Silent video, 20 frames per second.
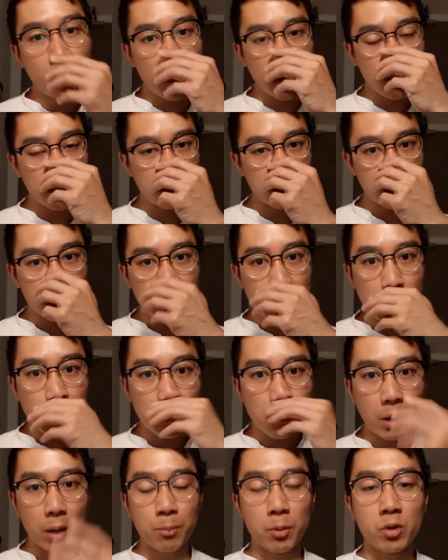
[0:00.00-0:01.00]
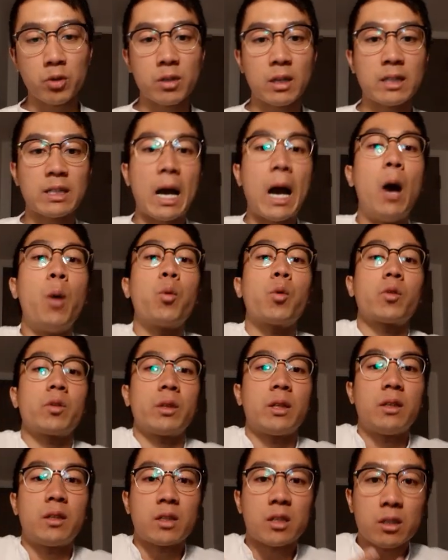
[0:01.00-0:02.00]
and see a person as
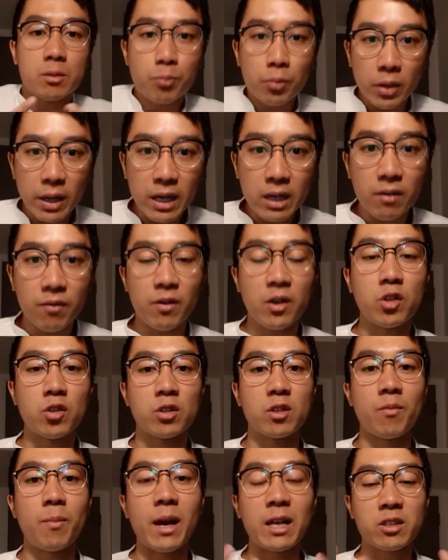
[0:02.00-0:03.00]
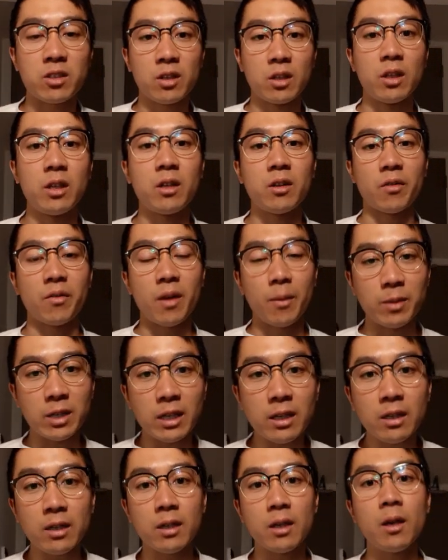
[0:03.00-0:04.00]
outwardly displaying features of masculinity or
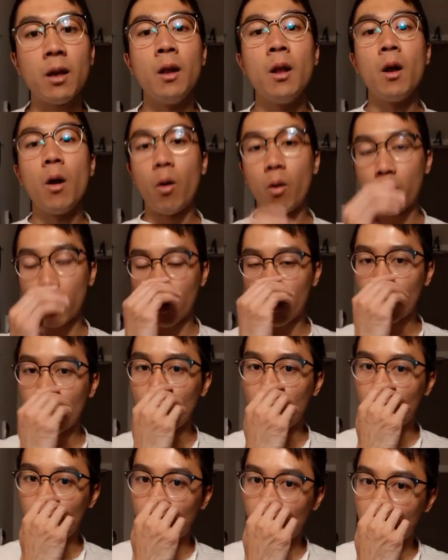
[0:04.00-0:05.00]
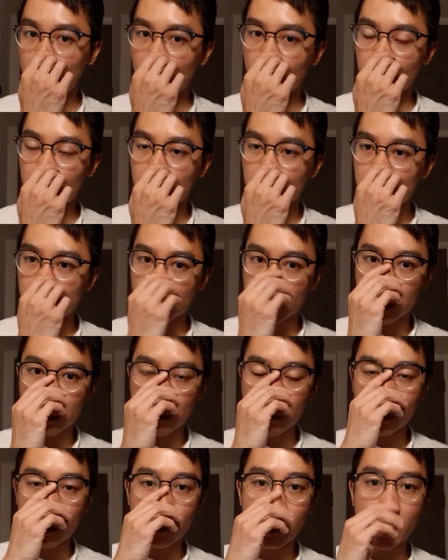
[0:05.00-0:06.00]
femininity or whatever it is that
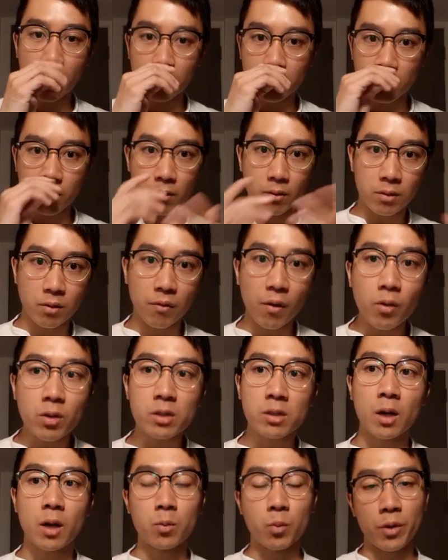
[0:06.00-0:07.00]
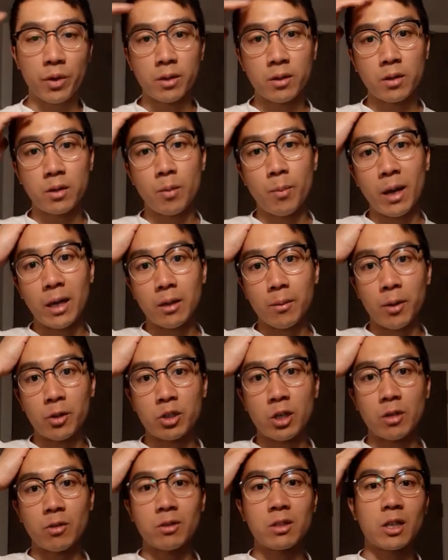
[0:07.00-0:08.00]
you care to focus on within the debate about
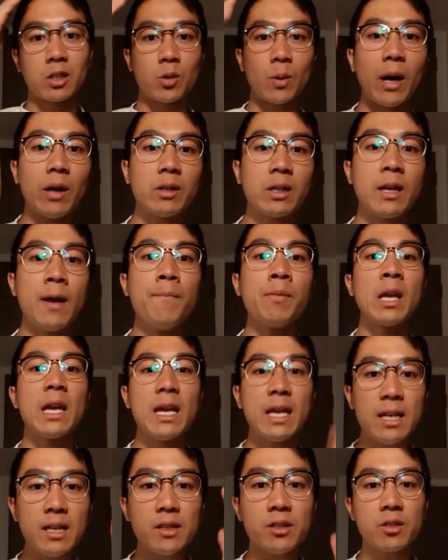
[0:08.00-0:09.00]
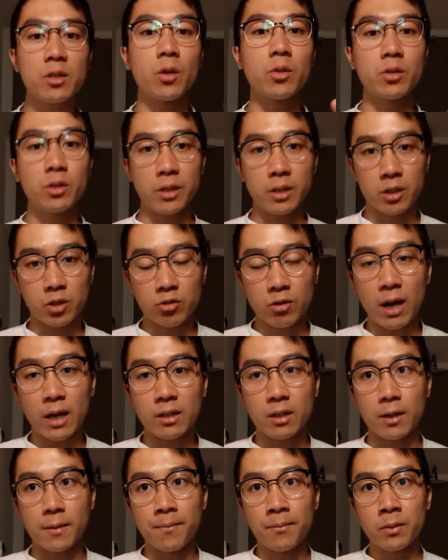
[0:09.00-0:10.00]
gender and sexuality is socially
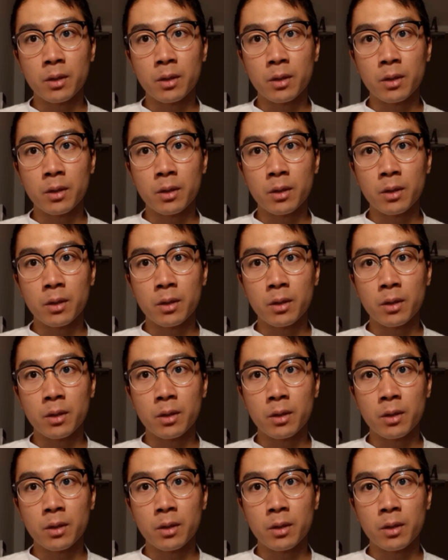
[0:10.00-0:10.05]
constructed.